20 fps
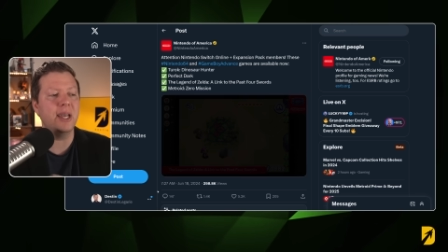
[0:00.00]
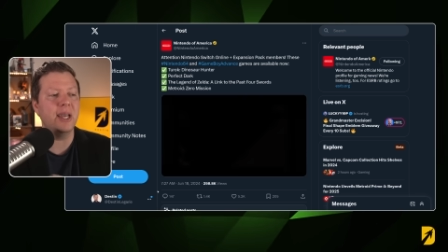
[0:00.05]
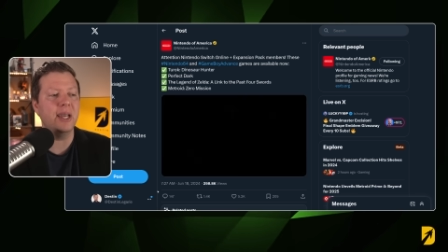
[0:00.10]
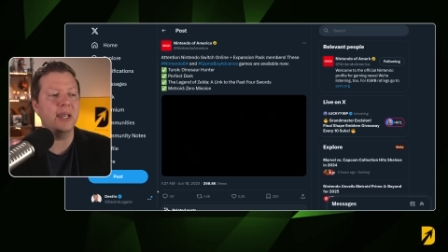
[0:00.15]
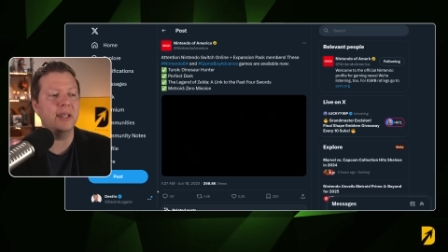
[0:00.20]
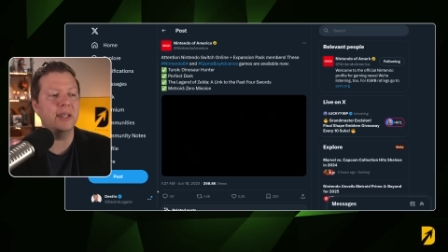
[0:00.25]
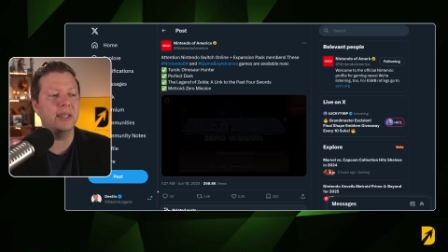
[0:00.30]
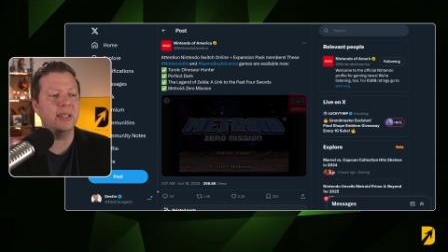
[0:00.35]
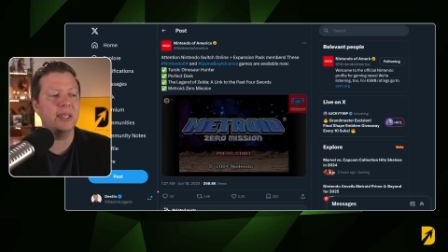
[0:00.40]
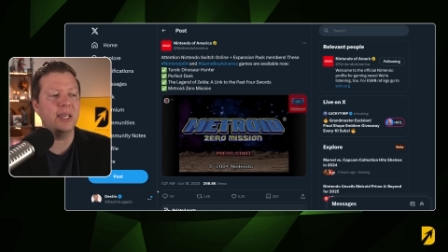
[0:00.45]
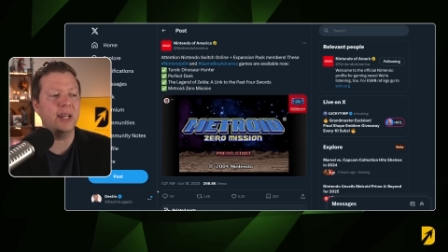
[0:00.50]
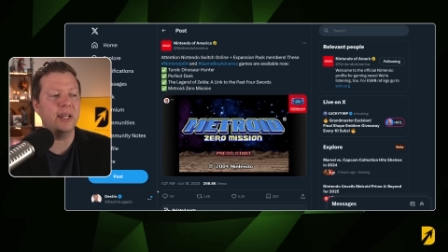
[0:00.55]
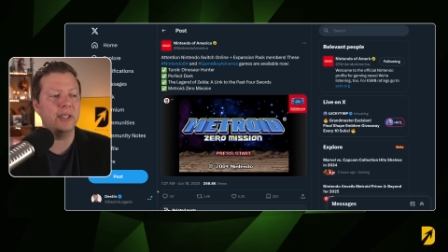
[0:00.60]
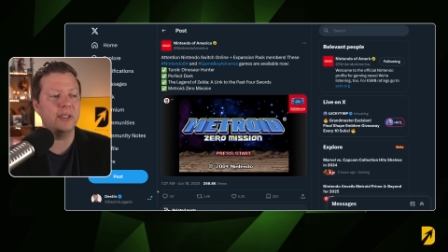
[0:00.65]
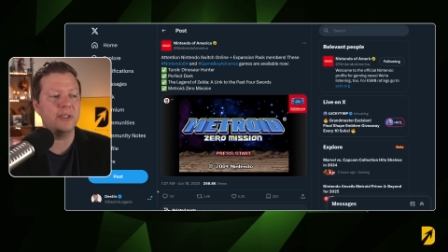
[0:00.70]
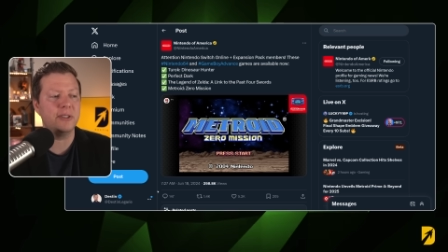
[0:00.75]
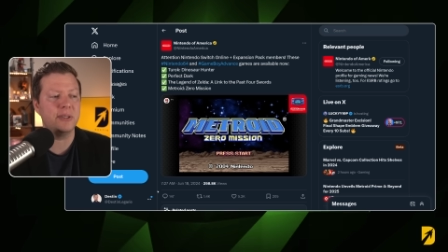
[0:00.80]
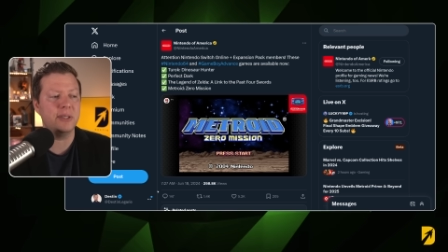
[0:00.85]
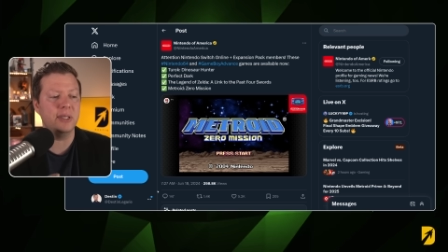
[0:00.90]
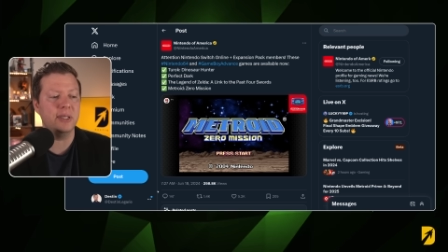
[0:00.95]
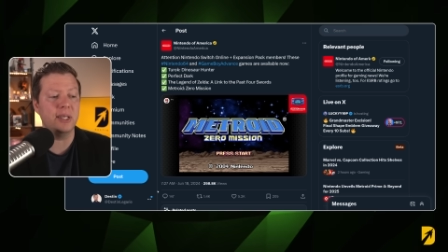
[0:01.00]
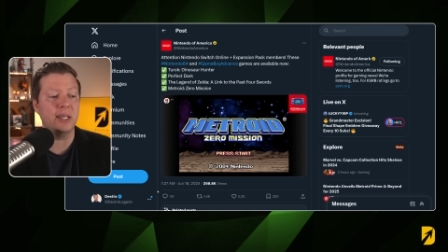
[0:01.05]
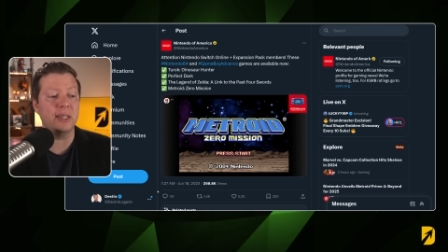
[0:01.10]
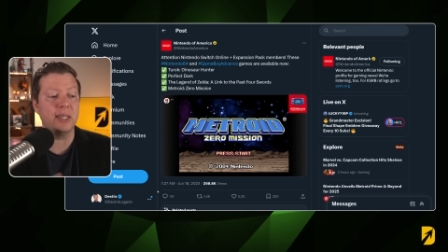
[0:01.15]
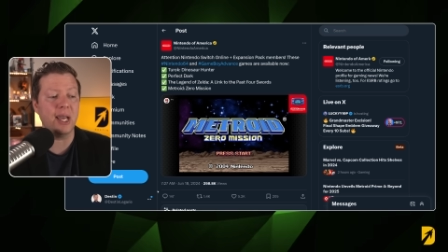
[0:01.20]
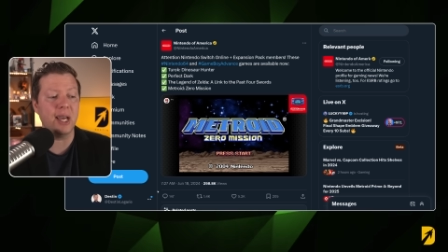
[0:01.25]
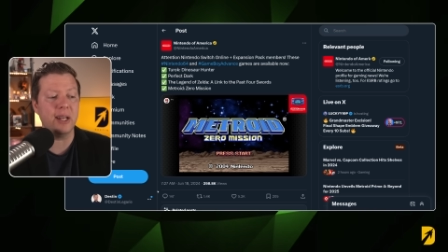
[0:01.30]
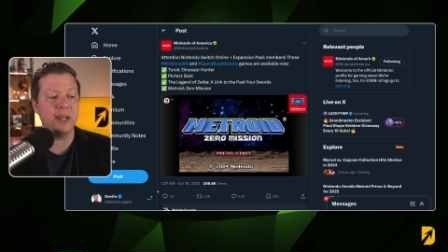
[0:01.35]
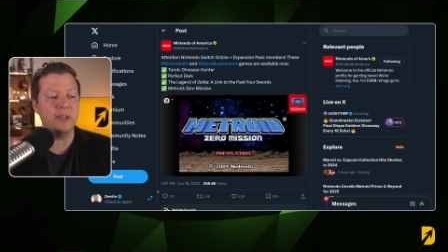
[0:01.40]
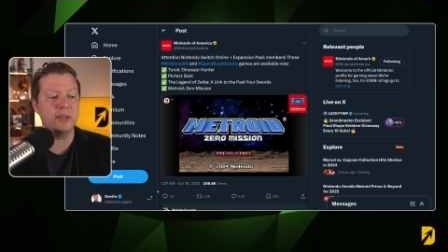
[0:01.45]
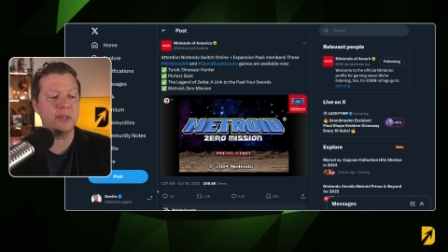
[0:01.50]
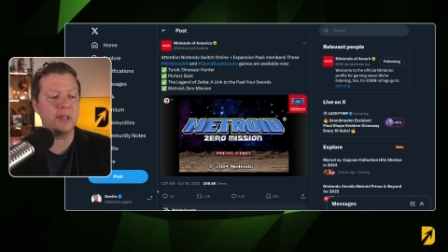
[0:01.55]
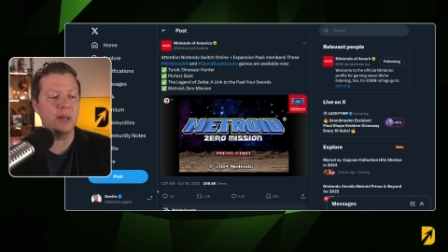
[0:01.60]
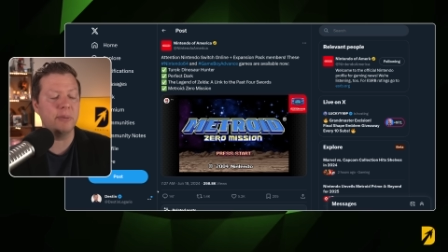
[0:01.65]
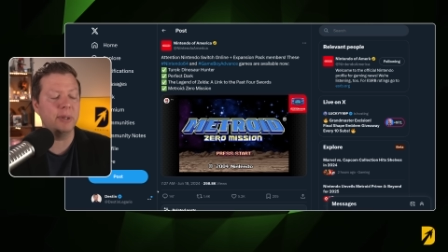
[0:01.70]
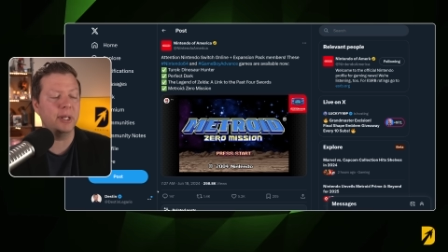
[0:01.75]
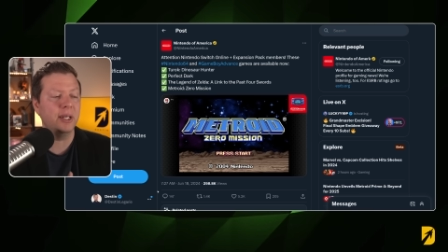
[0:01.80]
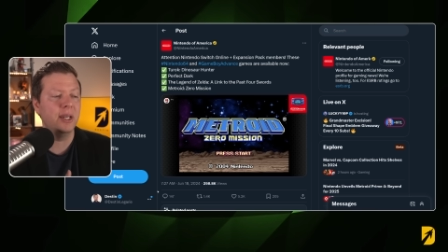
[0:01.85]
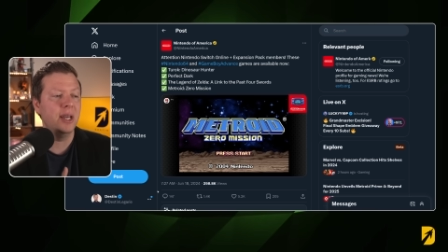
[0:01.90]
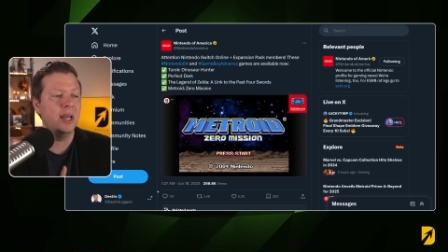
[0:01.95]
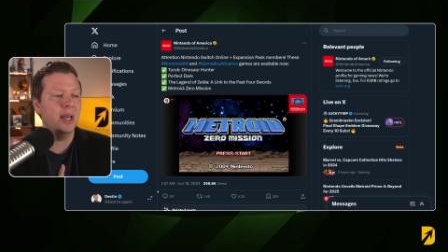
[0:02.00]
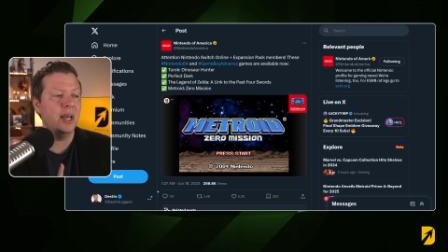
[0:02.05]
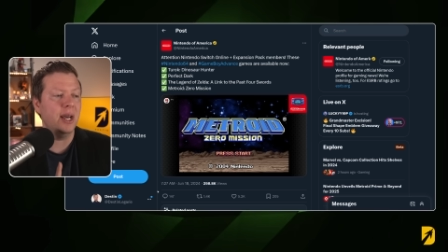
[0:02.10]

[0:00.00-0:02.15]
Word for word: and getting to see that that is coming.